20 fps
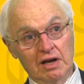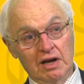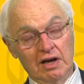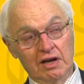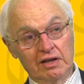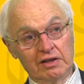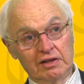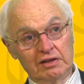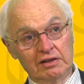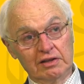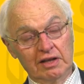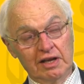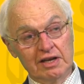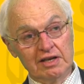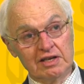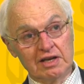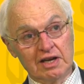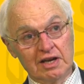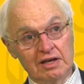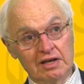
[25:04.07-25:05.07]
either
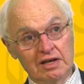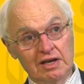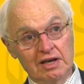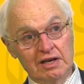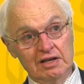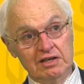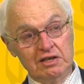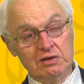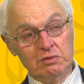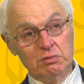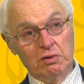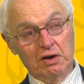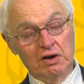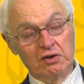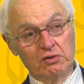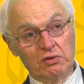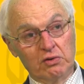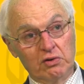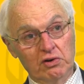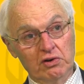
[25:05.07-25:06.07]
late
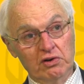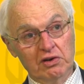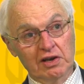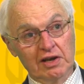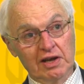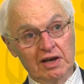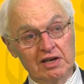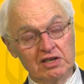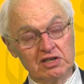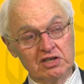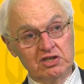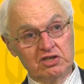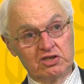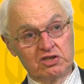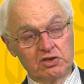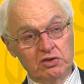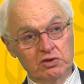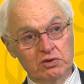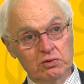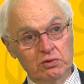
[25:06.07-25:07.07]
81 or early
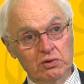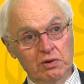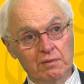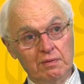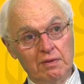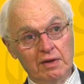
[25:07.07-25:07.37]
82,